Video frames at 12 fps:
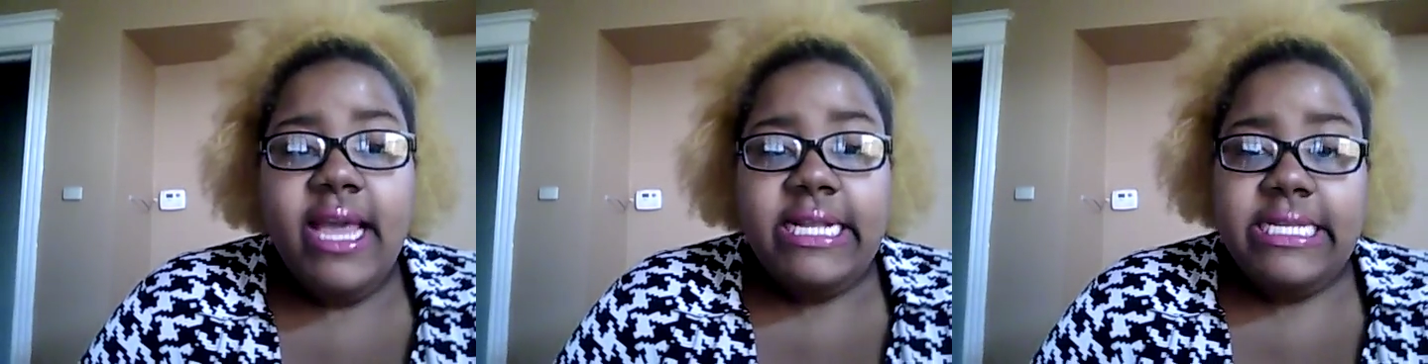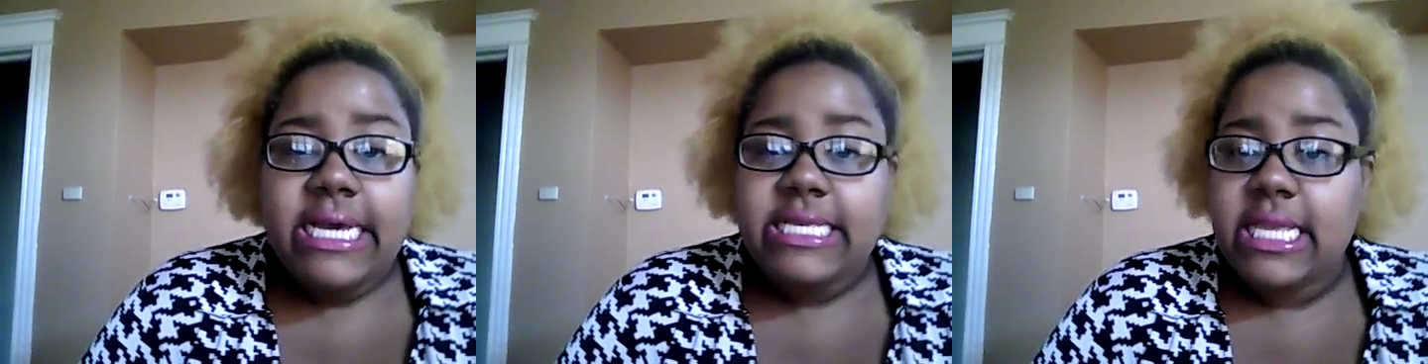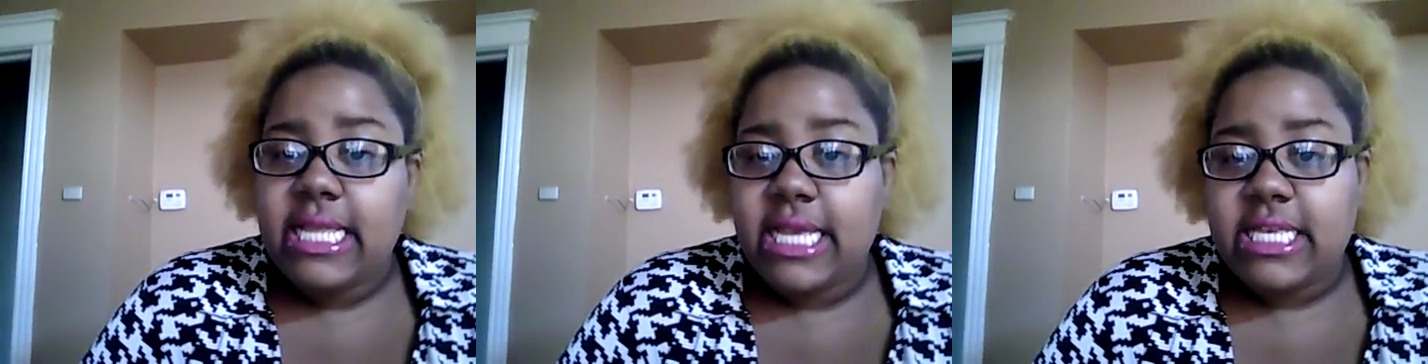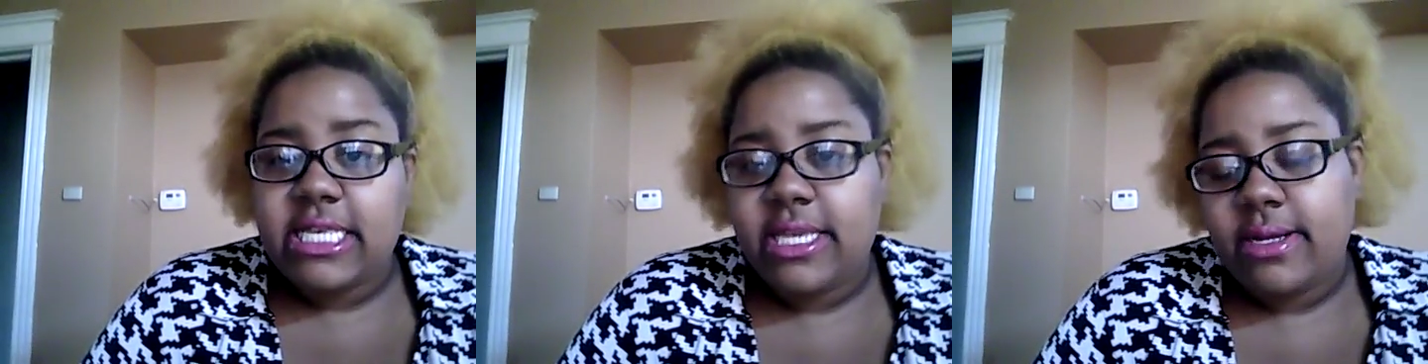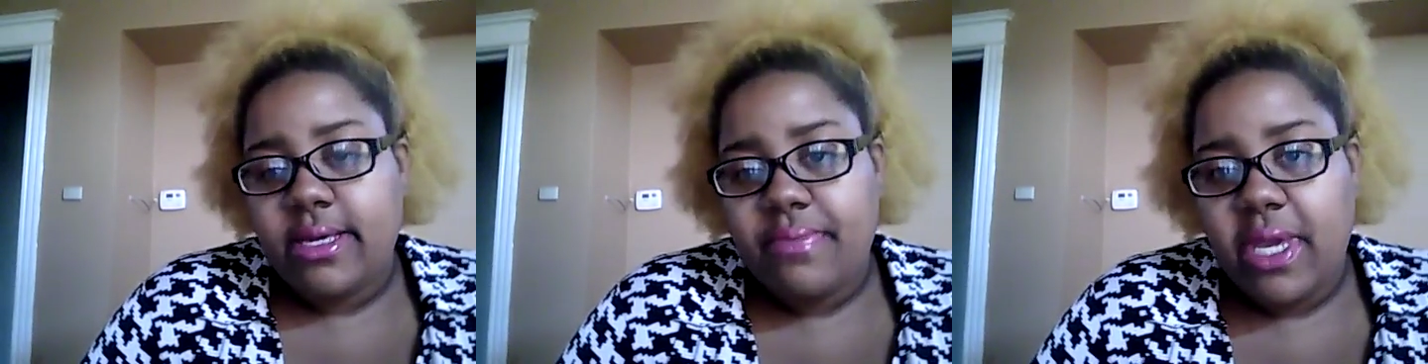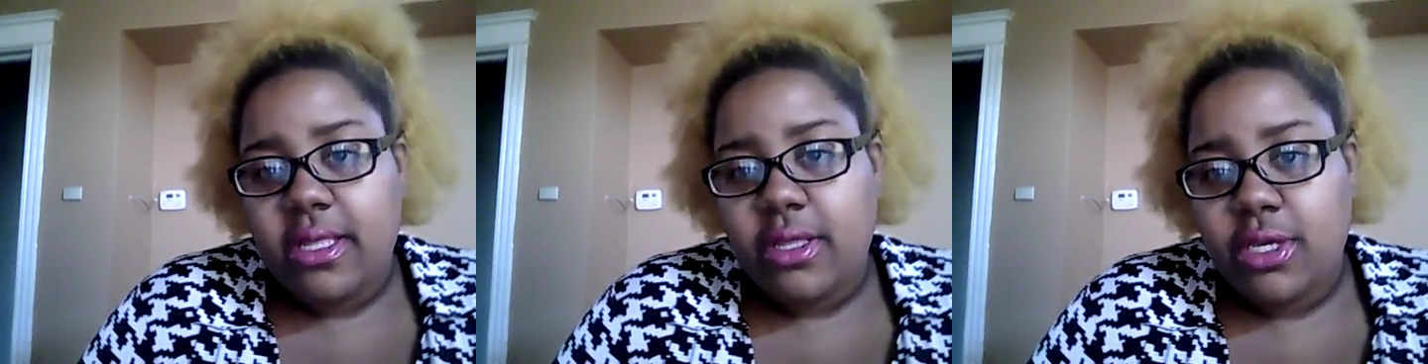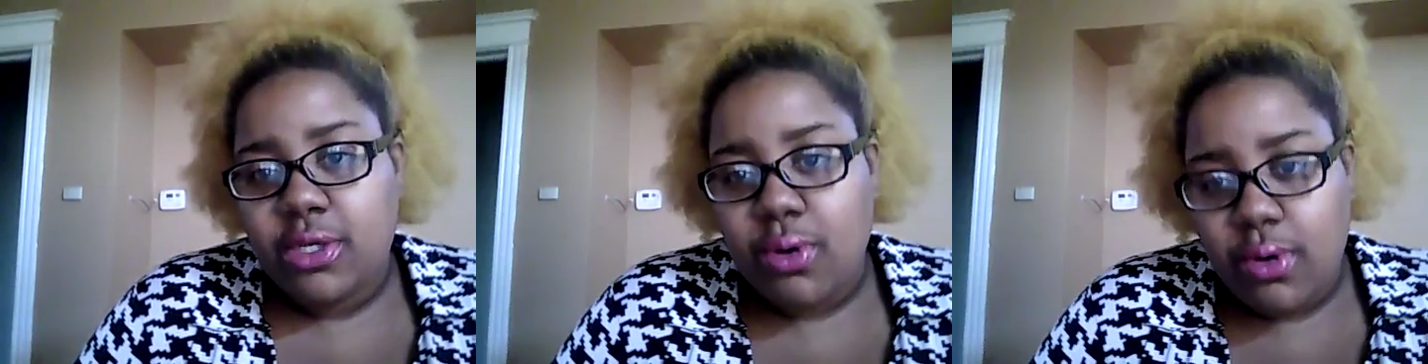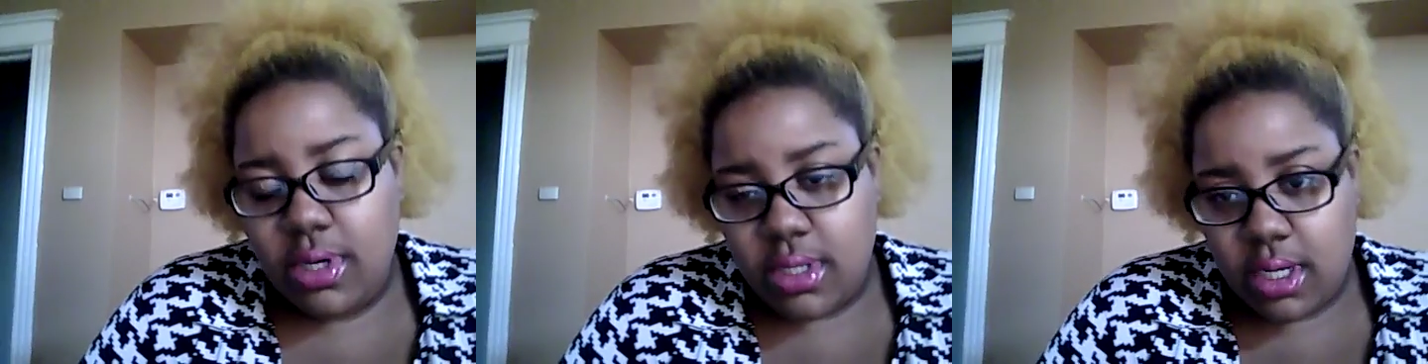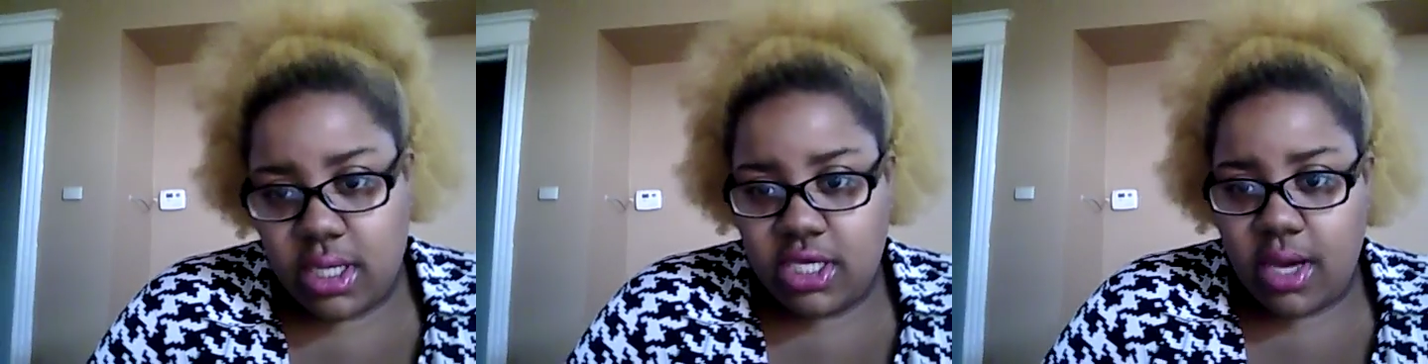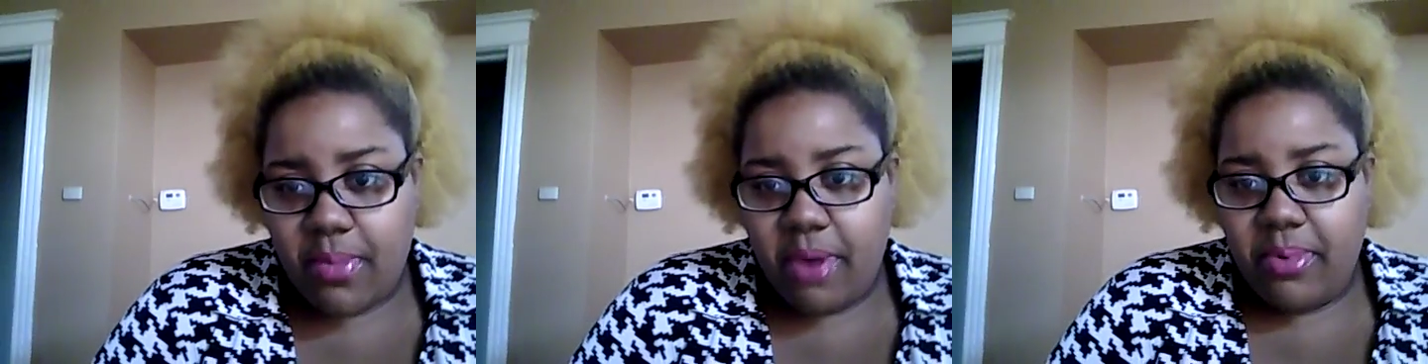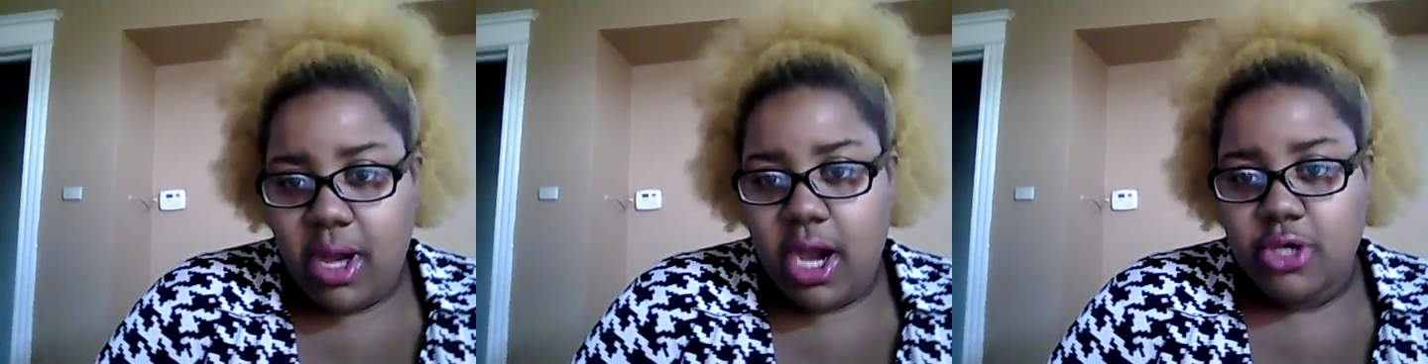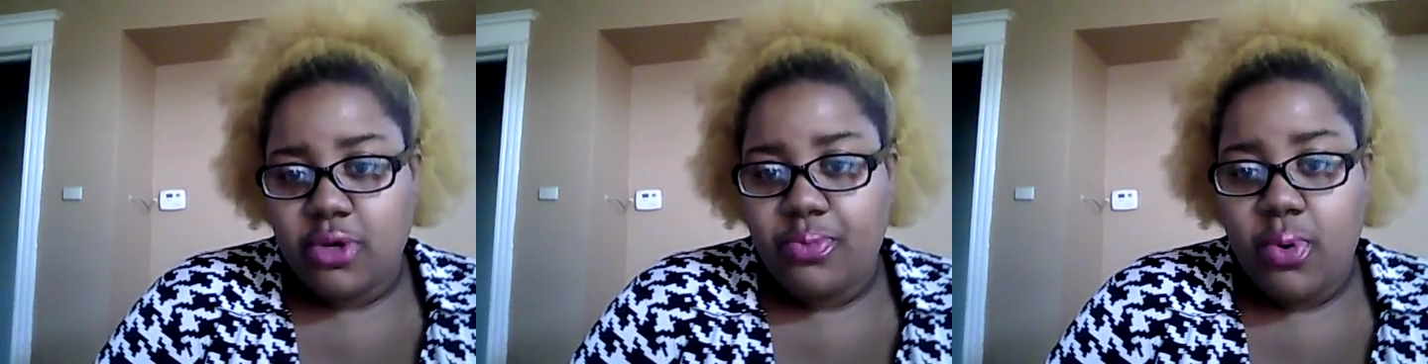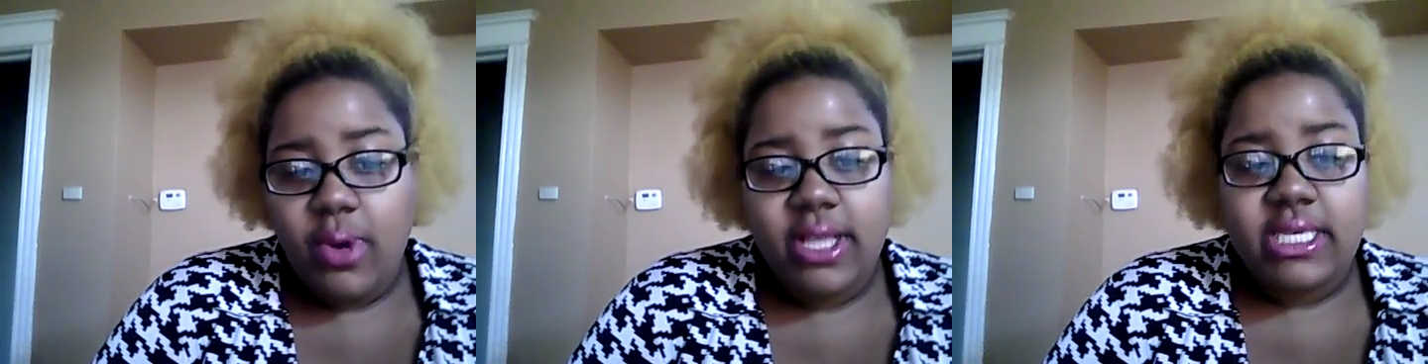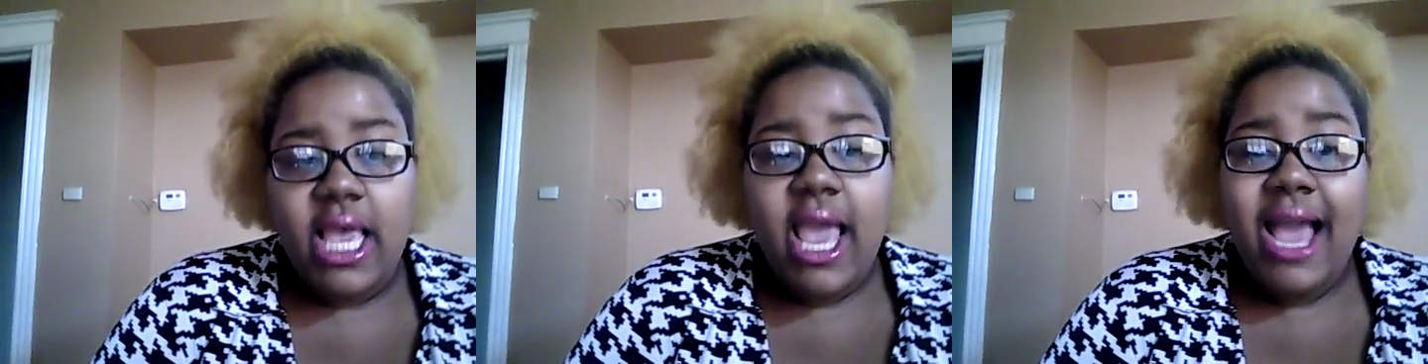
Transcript: doesn't necessarily mean that the score is going to jump up 100 points.